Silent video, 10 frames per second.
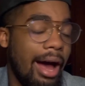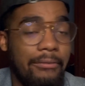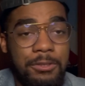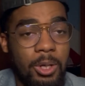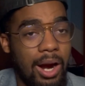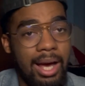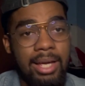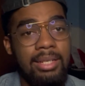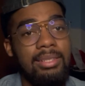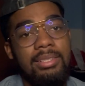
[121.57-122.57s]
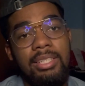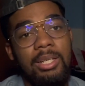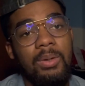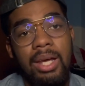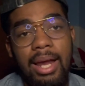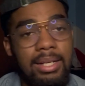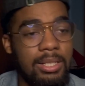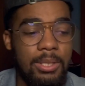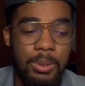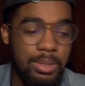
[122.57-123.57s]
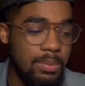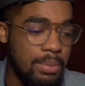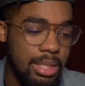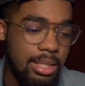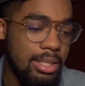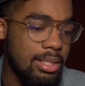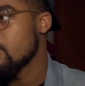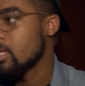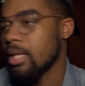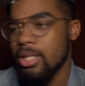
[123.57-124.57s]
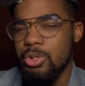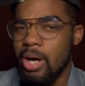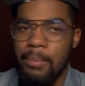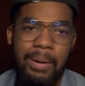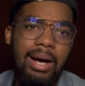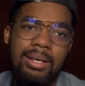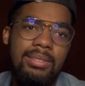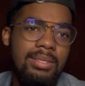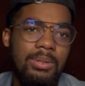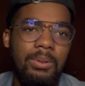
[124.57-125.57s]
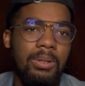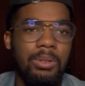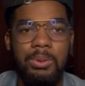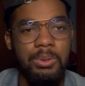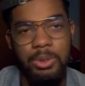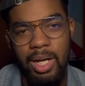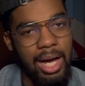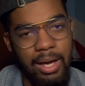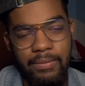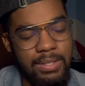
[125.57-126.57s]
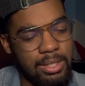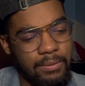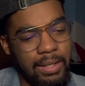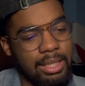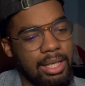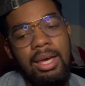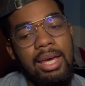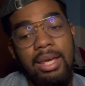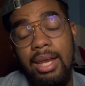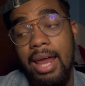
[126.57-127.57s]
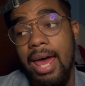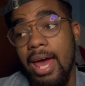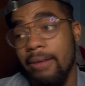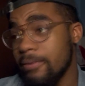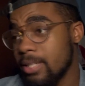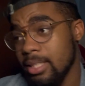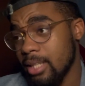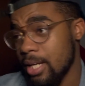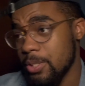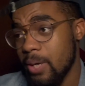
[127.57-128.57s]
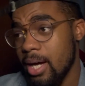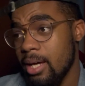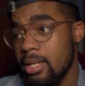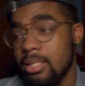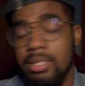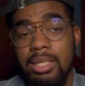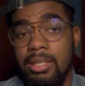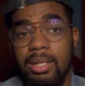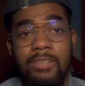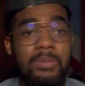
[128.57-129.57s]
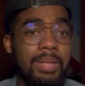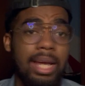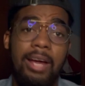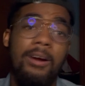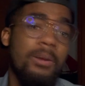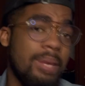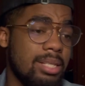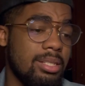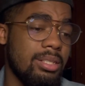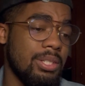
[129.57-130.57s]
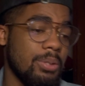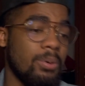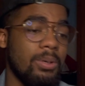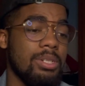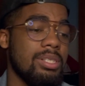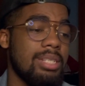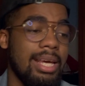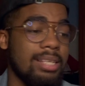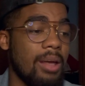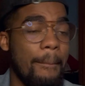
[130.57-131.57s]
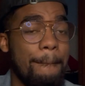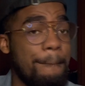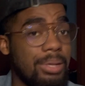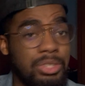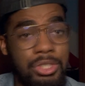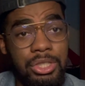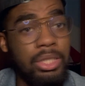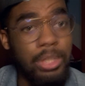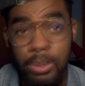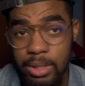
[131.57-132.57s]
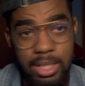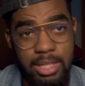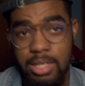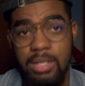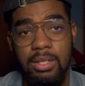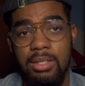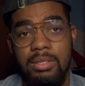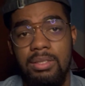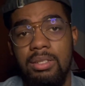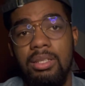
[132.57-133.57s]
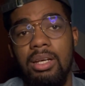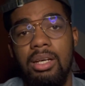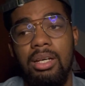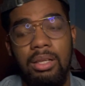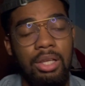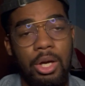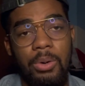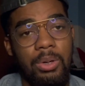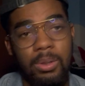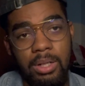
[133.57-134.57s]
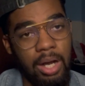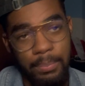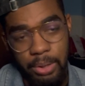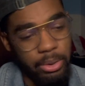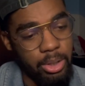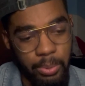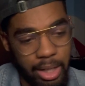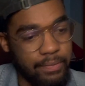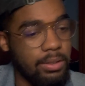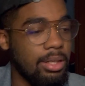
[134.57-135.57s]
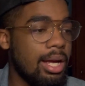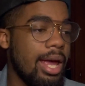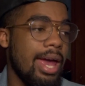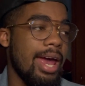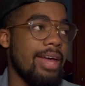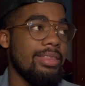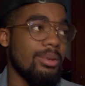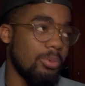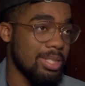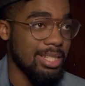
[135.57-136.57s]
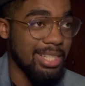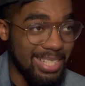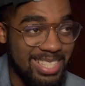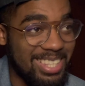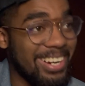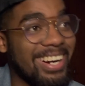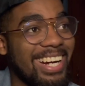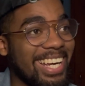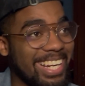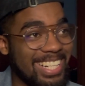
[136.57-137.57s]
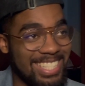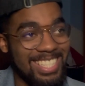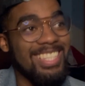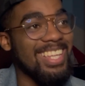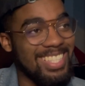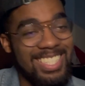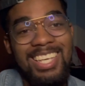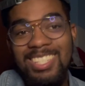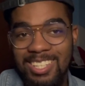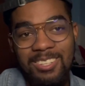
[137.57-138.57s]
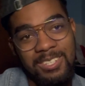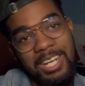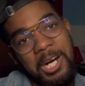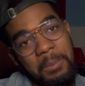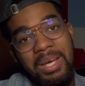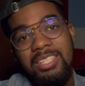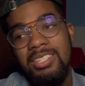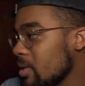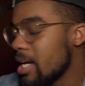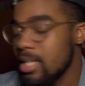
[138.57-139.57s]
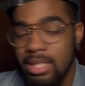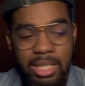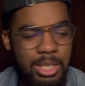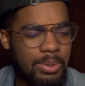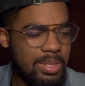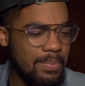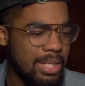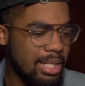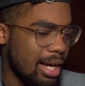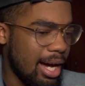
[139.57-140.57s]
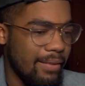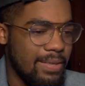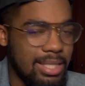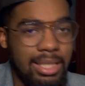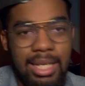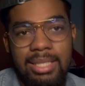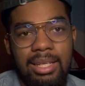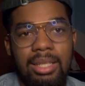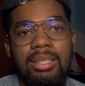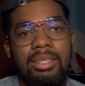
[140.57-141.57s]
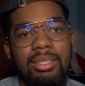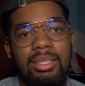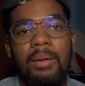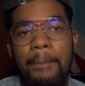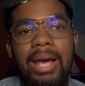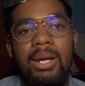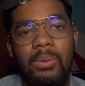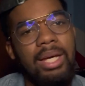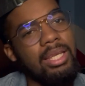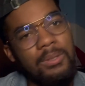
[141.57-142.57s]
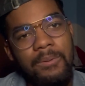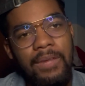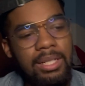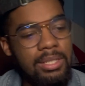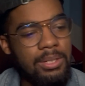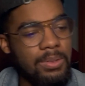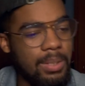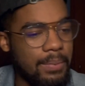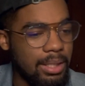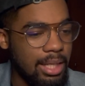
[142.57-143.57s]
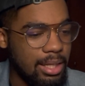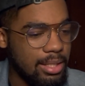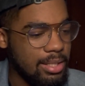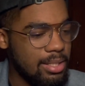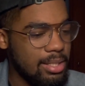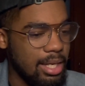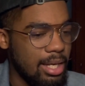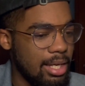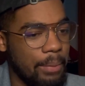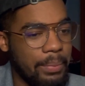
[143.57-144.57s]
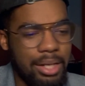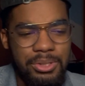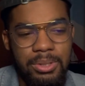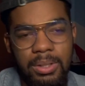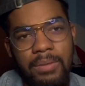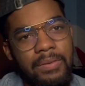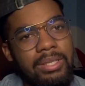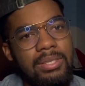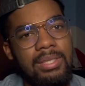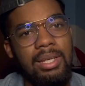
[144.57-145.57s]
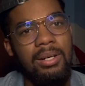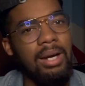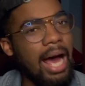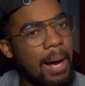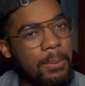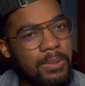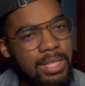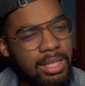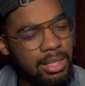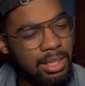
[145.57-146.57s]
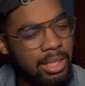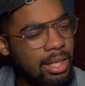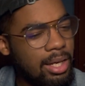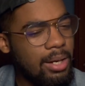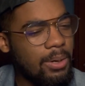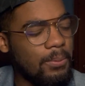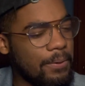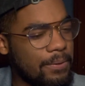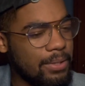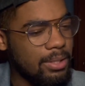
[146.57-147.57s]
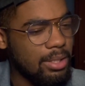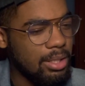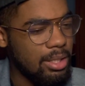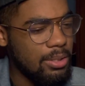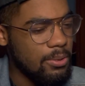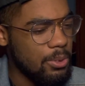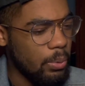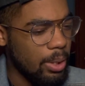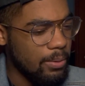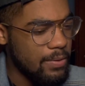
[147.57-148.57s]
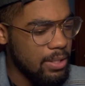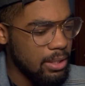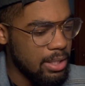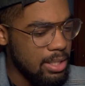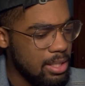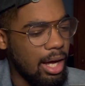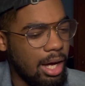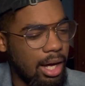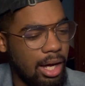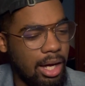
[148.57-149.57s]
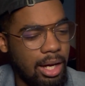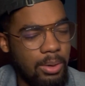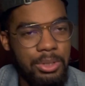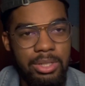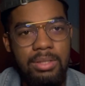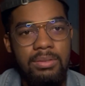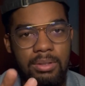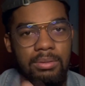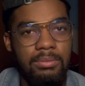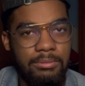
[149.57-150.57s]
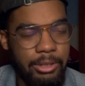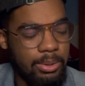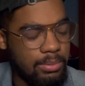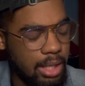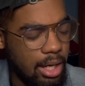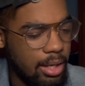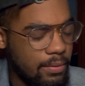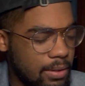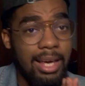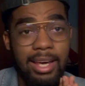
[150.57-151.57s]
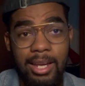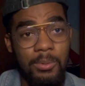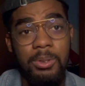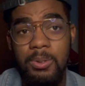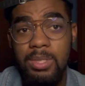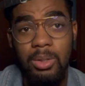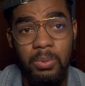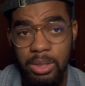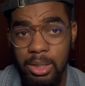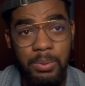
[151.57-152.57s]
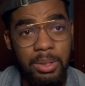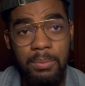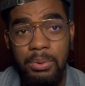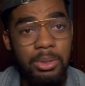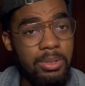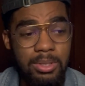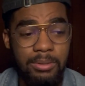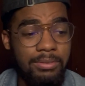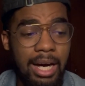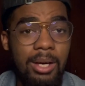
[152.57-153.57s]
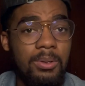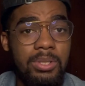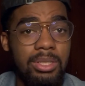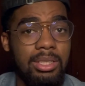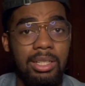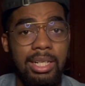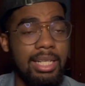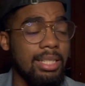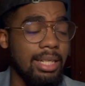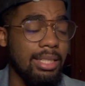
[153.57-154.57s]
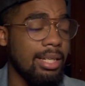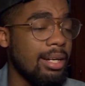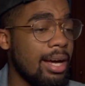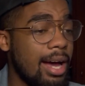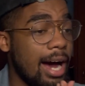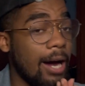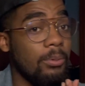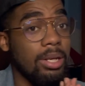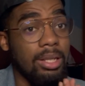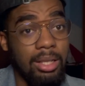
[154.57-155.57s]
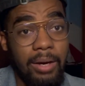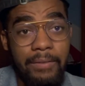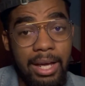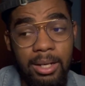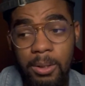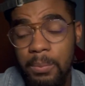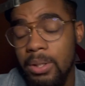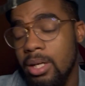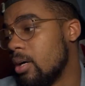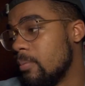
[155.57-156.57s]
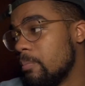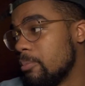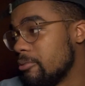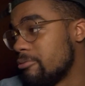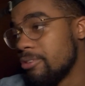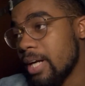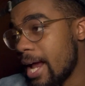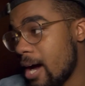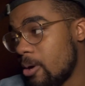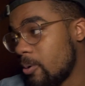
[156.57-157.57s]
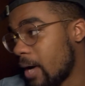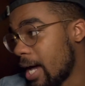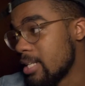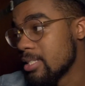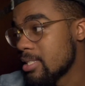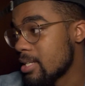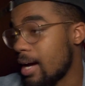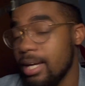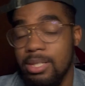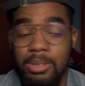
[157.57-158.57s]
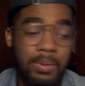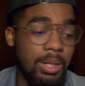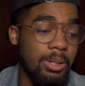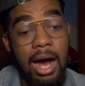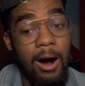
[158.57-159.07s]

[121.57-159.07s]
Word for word: I've tried, you know, connecting USBs like Dropbox or Google Drive and stuff like that. And everything that I try just either gives me an error message or just takes a bajillion years to load or upload or whatever. And then once it gets there, it then says that there's an error message. And the USB, obviously that's like the, the main way that you'd think to do something like this. And I'm not sure if this is like on Apple's end with the, the new 12 series, uh, which is the phone I have. Anyone who's like really good with computers or files or, or anything like that, I would love that help. Um, but for now, I just, I don't know.